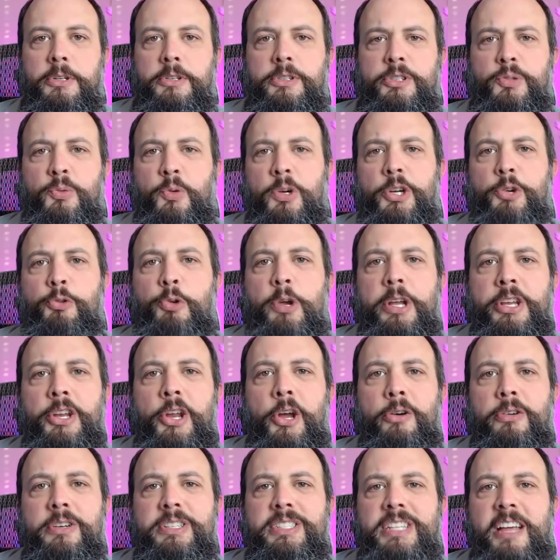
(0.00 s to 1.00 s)
So one quick
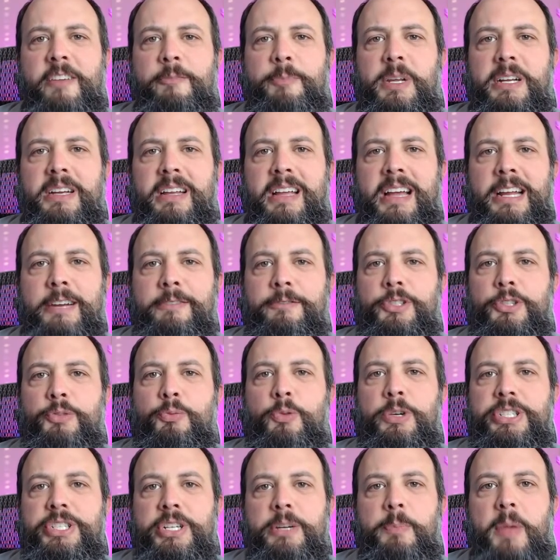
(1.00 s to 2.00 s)
note is I've been kind of
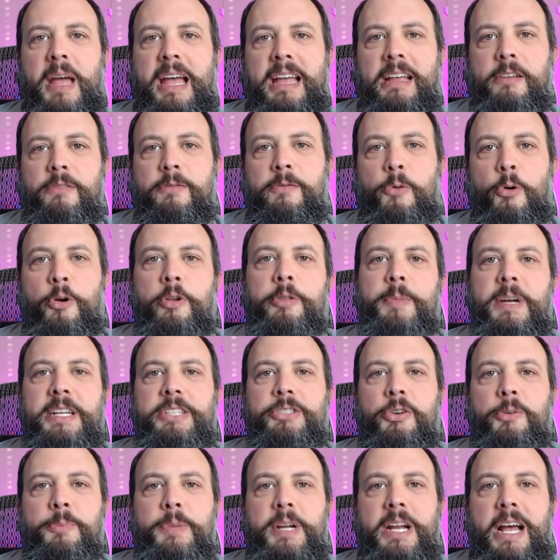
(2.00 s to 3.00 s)
switching back and forth my
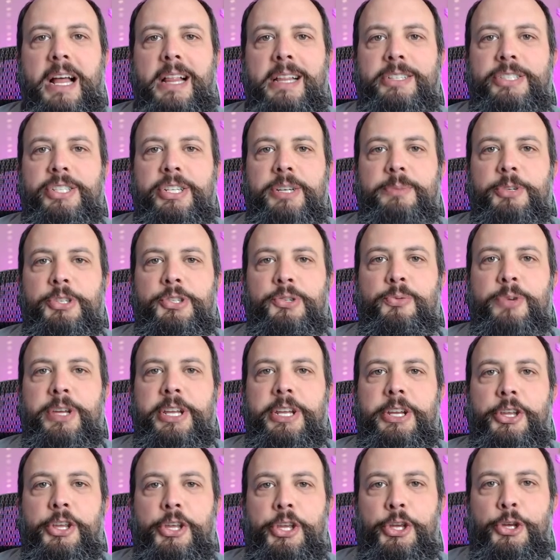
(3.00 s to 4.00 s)
terminology
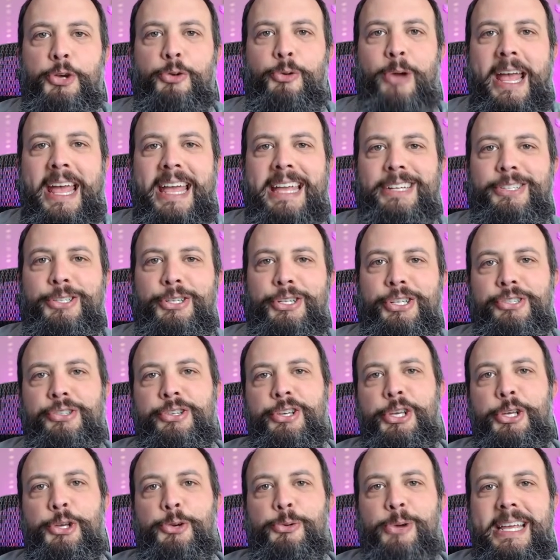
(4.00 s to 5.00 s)
between QH as
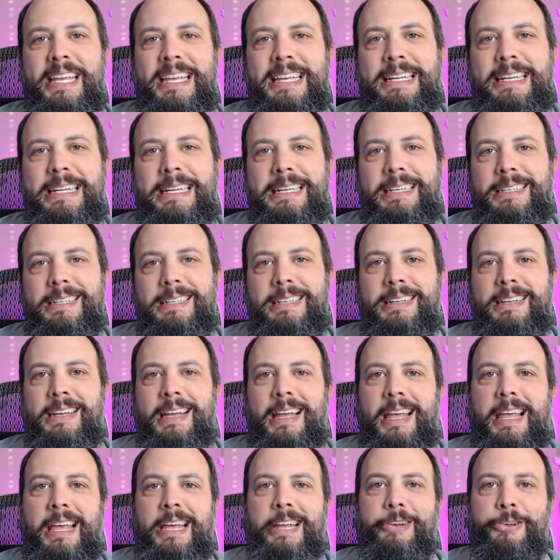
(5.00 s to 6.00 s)
Q in
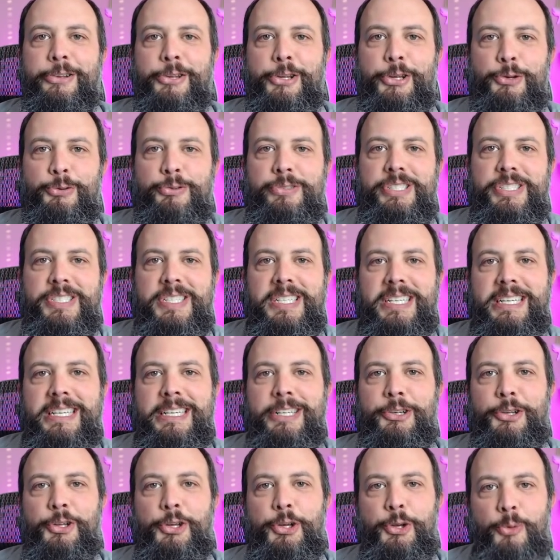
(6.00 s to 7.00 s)
and QC
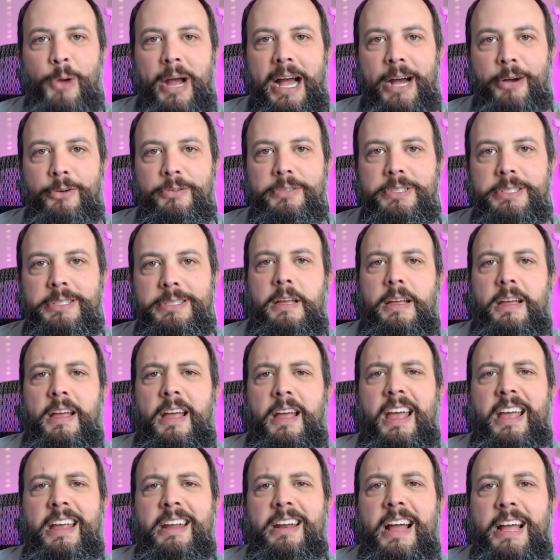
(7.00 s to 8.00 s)
and Q out.
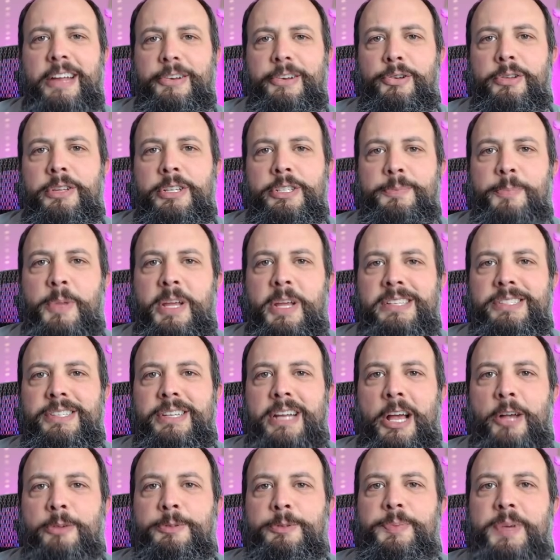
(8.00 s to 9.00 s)
And I do this because
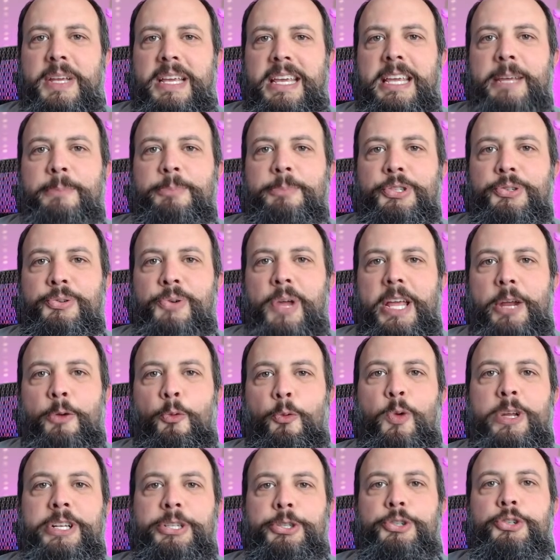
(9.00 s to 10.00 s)
it helps me keep straight
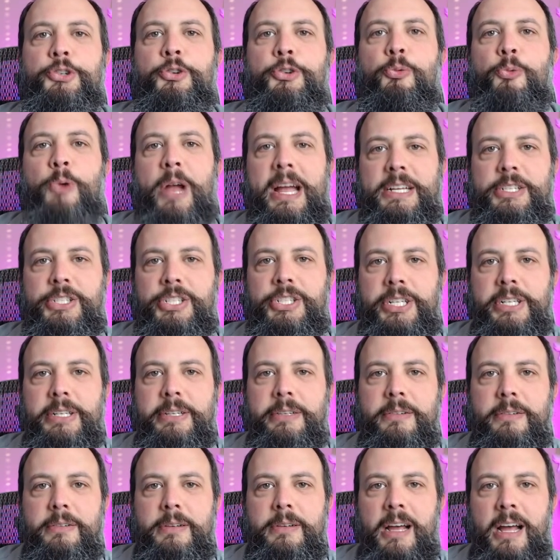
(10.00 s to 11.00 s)
which
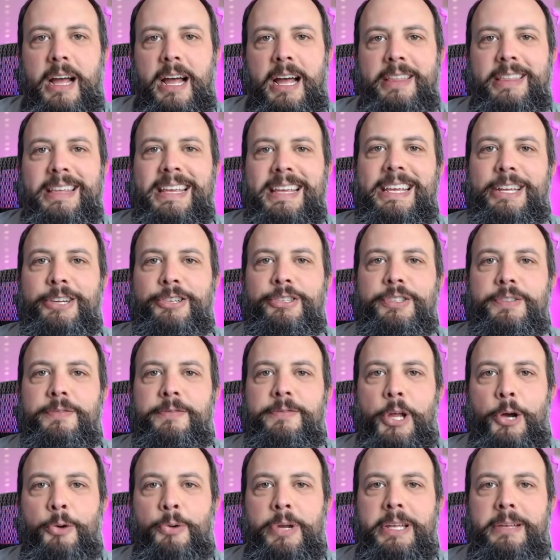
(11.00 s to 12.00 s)
direction the heat is
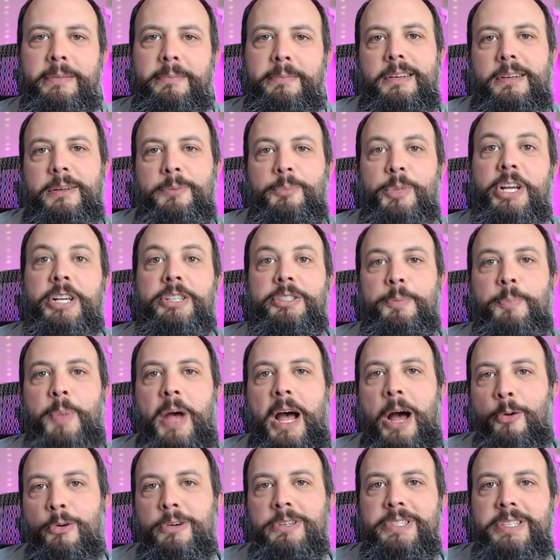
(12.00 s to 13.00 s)
flowing, because a
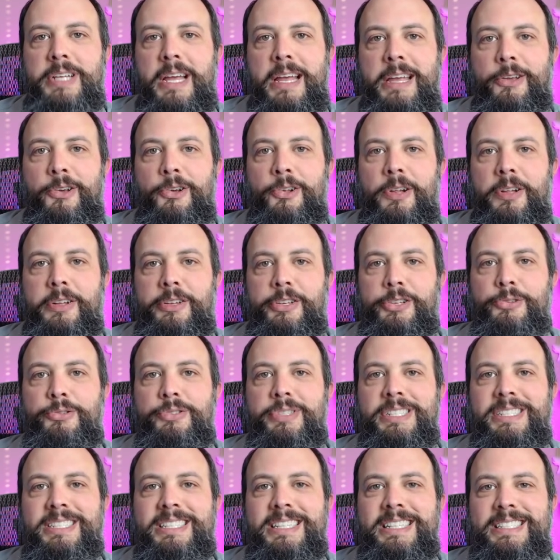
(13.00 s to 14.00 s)
power cycle
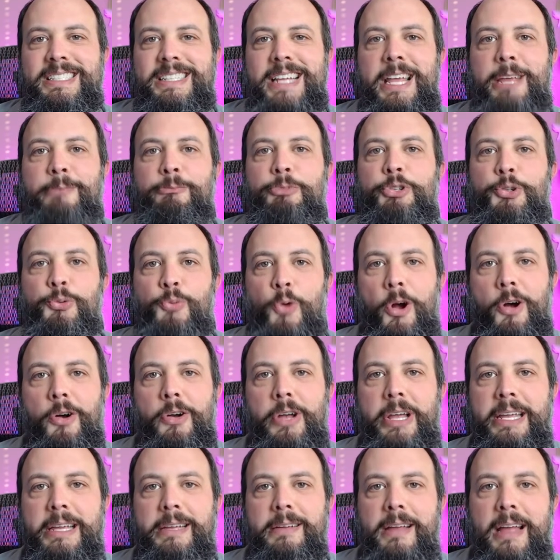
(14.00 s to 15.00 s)
uses the same
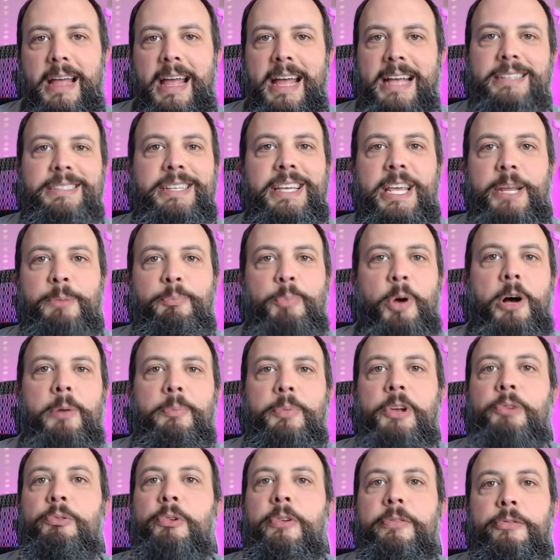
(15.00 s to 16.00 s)
drawing as heat pump
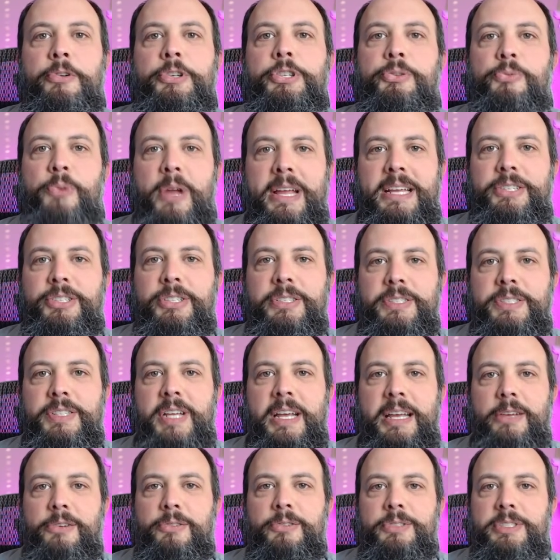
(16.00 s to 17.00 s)
and refrigeration
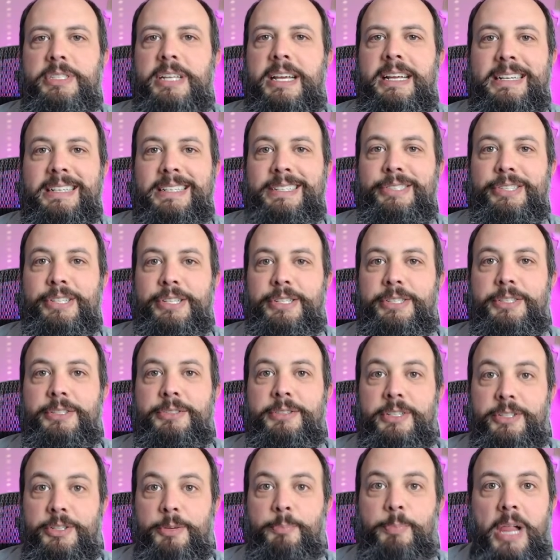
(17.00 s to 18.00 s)
cycles. That is,
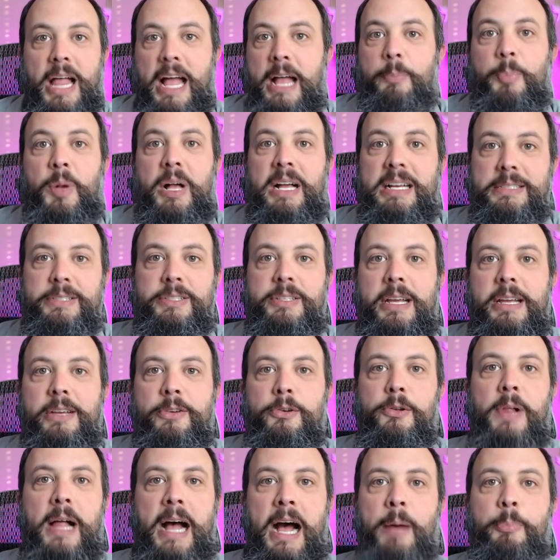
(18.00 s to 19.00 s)
it's a black box
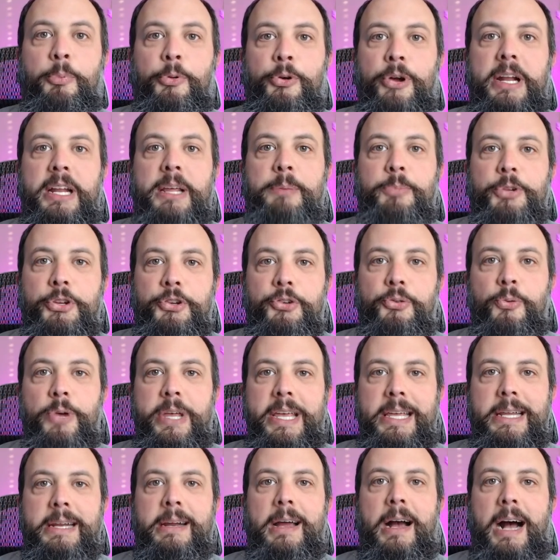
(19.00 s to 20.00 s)
cycle operating
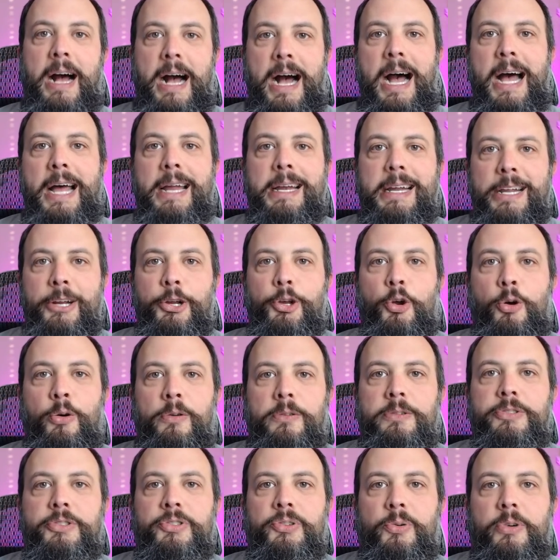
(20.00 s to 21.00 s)
between a hot and a
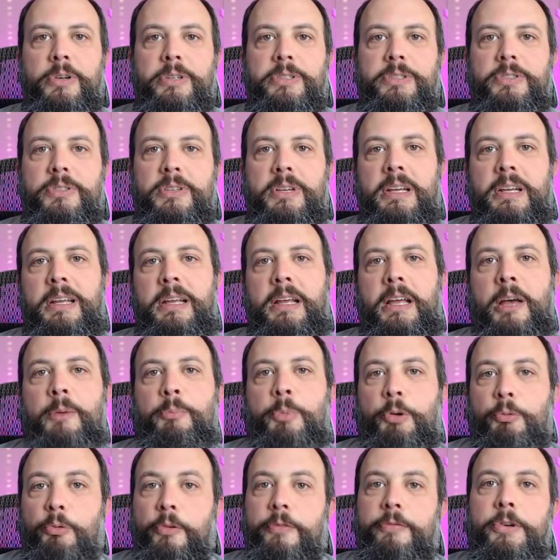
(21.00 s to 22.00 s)
cold source.
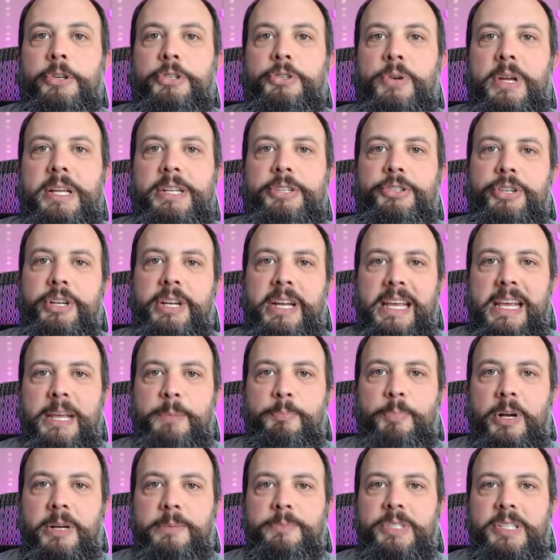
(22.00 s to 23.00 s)
But refrigeration and heat
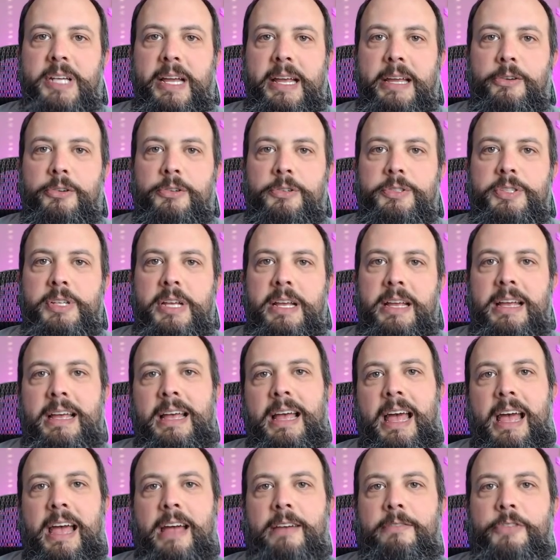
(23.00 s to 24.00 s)
pump cycles
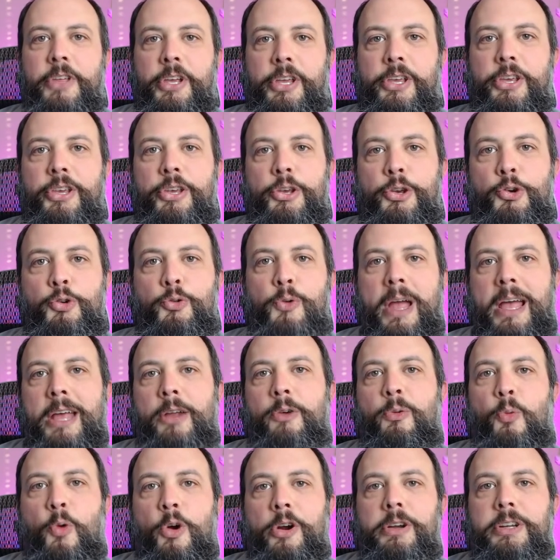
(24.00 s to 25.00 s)
have the Q
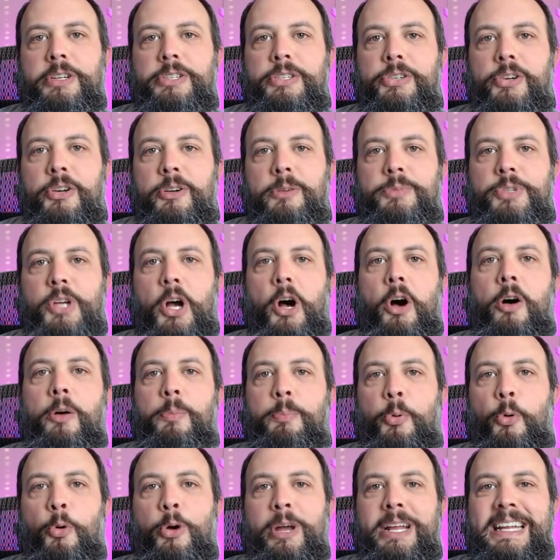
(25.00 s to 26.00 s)
and work terms all
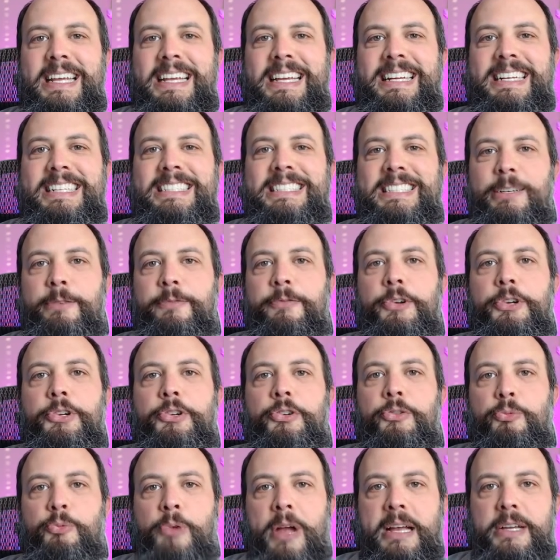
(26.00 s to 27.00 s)
pointing in a different
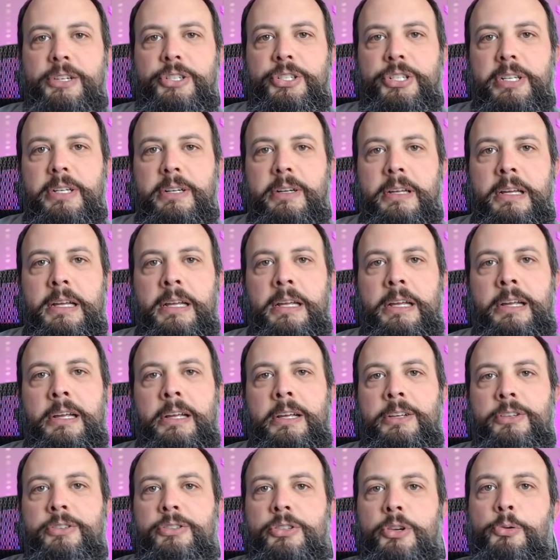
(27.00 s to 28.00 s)
direction.
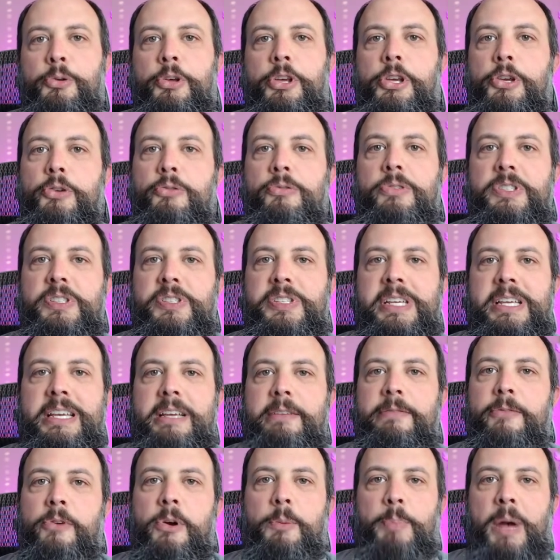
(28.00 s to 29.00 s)
So
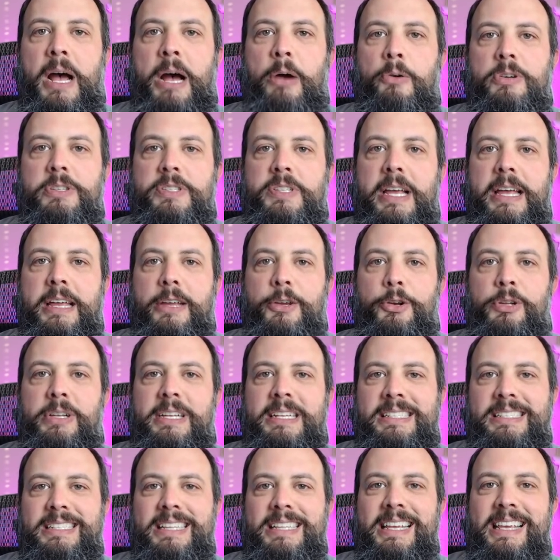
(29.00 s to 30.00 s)
QC for a power cycle
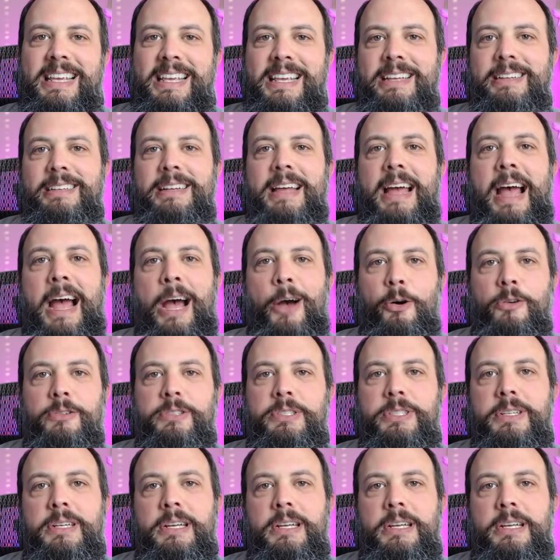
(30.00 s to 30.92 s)
is the heat out,